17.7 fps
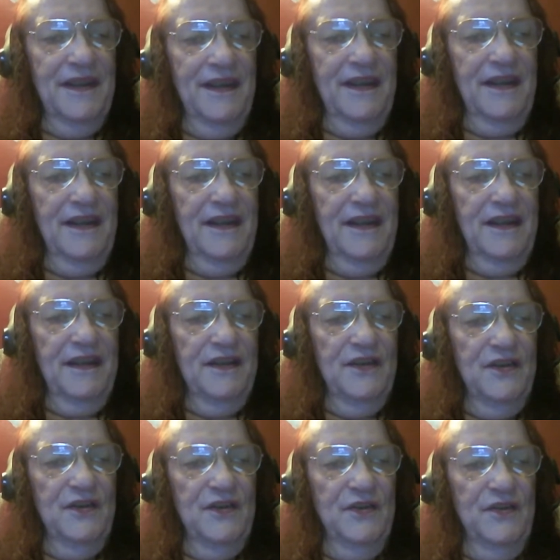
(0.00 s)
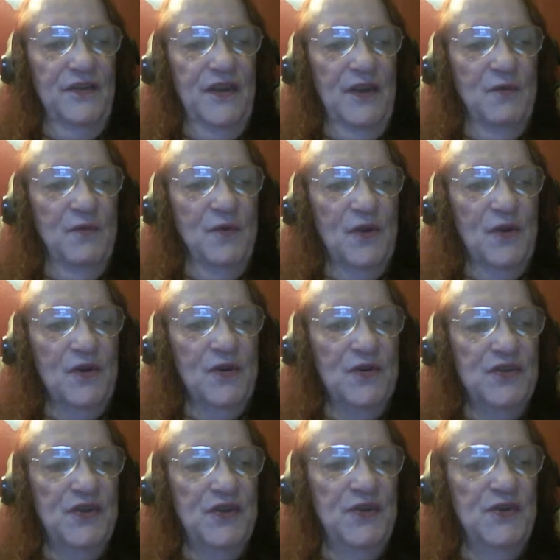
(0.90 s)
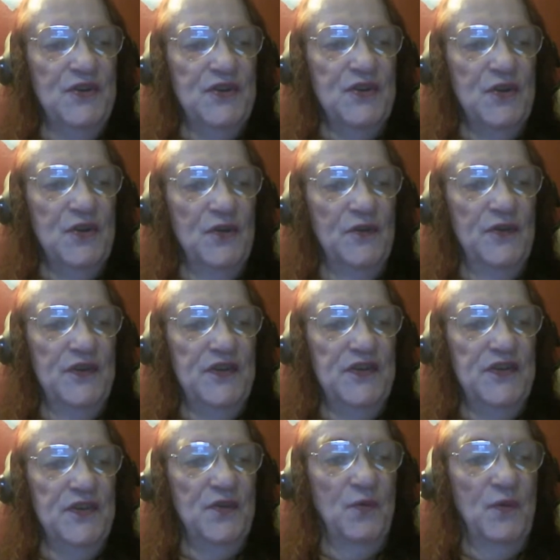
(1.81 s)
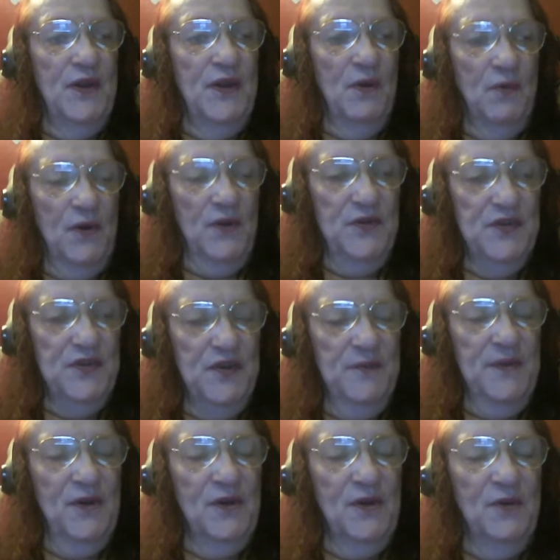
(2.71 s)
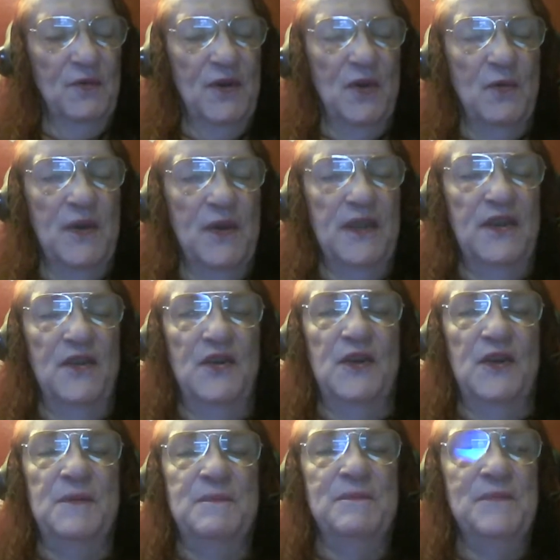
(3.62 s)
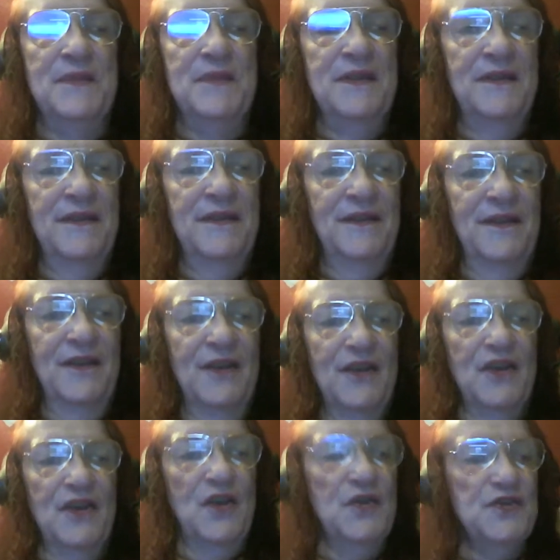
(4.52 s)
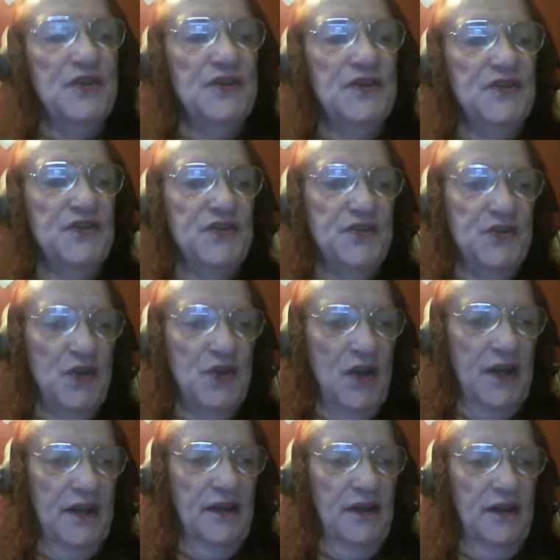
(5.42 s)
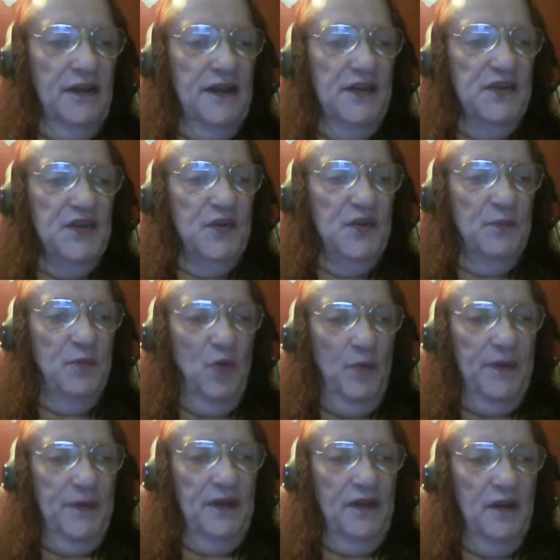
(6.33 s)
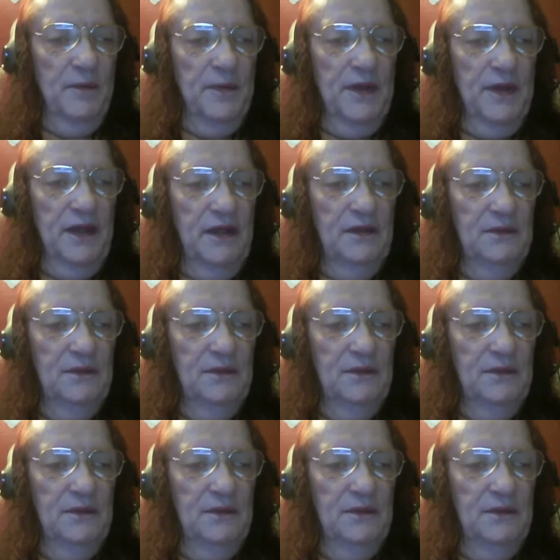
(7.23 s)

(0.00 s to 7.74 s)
And the workers who service the railroads, the American Railway Union, goes on strike against the Pullman Company.